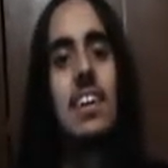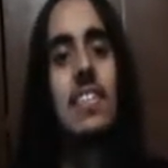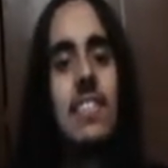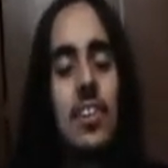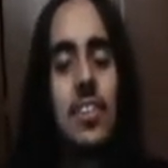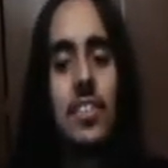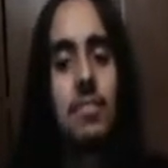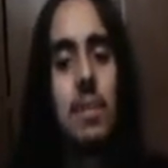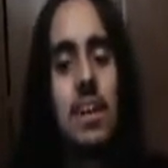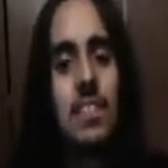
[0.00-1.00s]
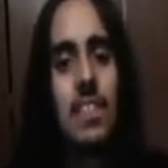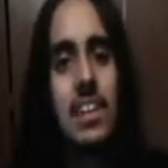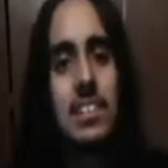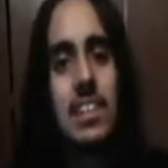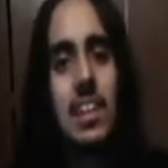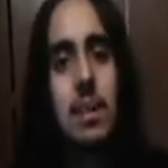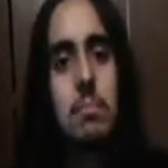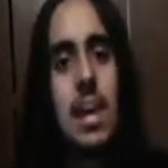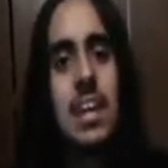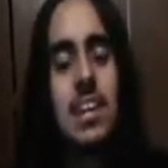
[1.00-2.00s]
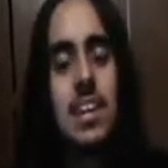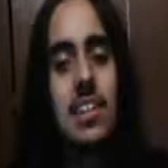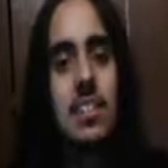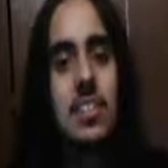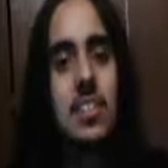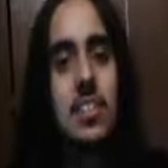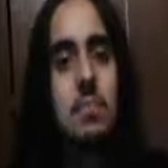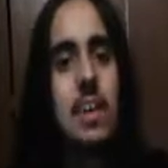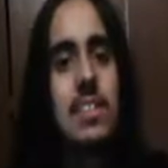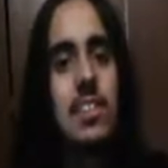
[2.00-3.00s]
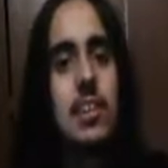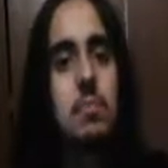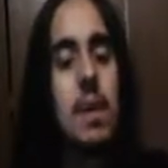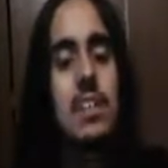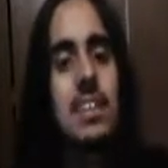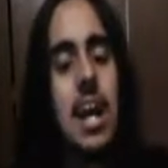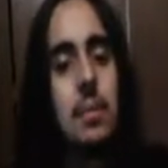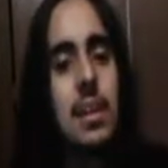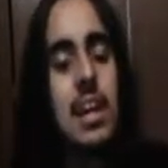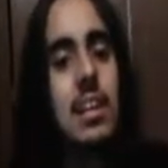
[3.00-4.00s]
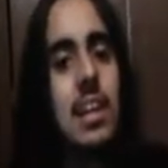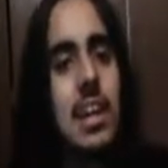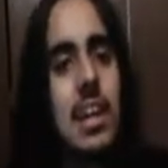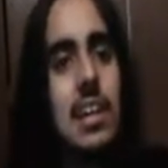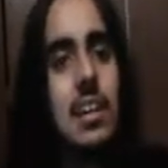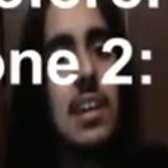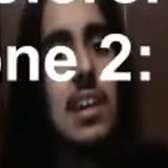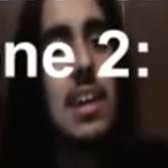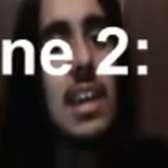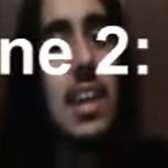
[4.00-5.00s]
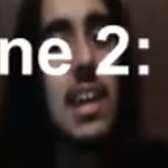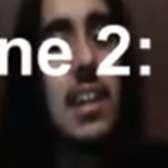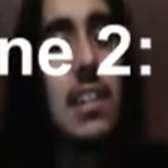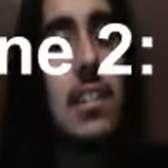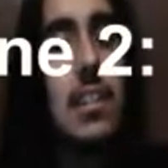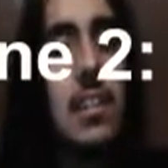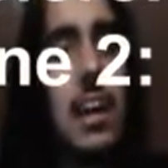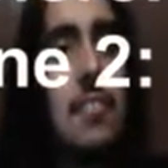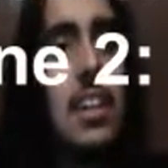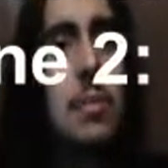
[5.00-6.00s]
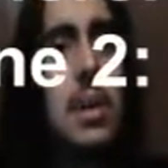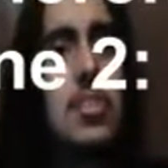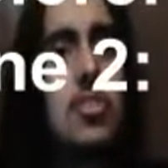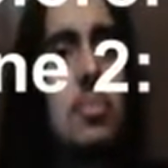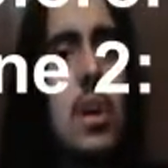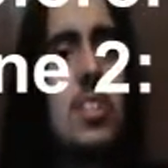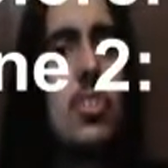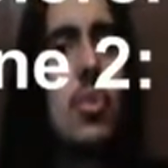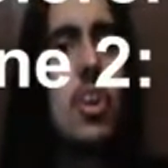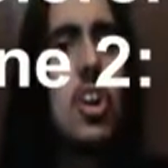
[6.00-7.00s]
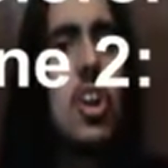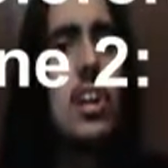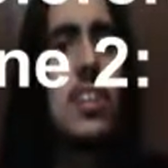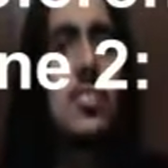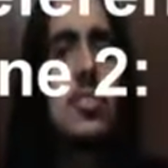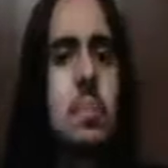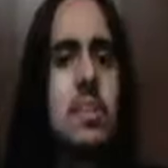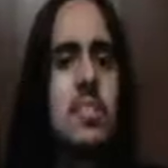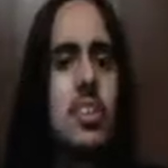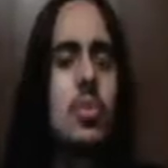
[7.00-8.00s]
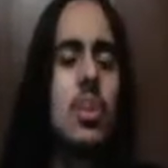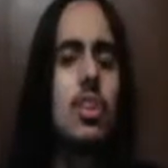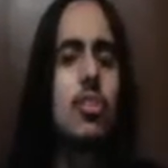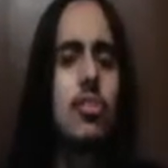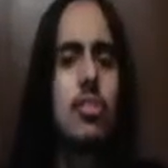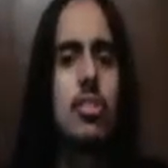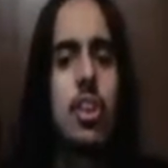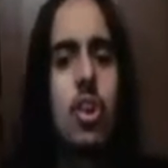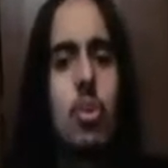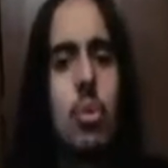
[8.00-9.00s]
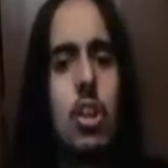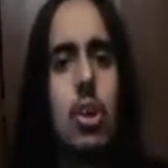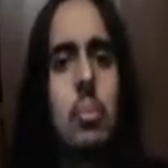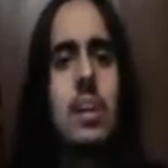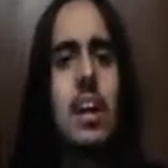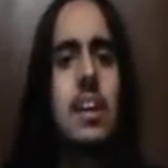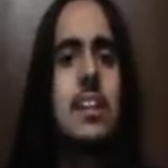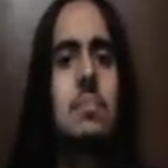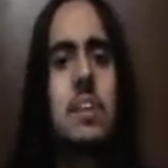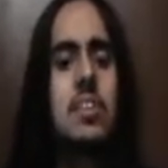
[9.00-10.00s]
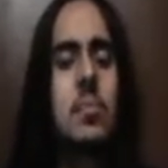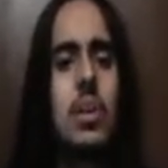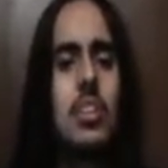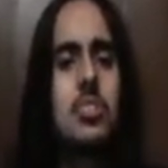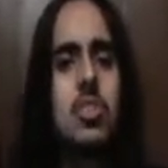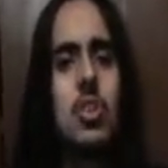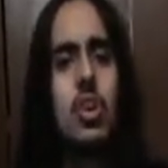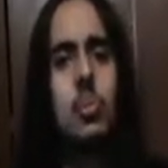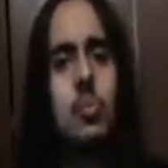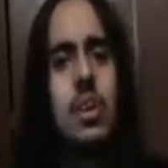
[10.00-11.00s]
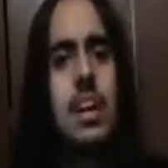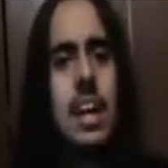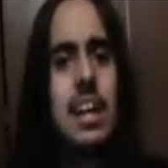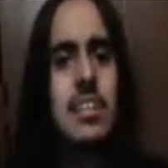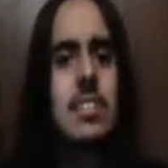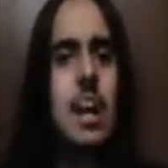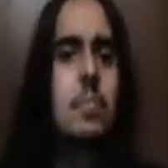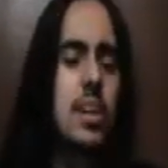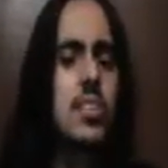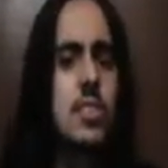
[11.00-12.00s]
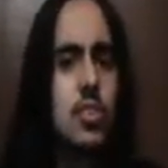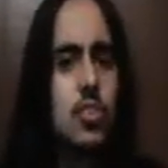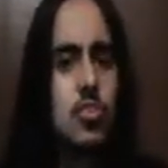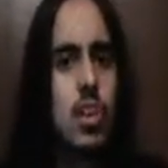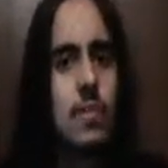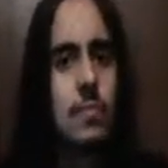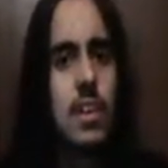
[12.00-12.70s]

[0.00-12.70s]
So basically, Megan, she's basically spending time in LA, and not really too much going on. They're just basically going a little slow, a little bit. I guess because they wanted to show a little. I guess not because they're trying to.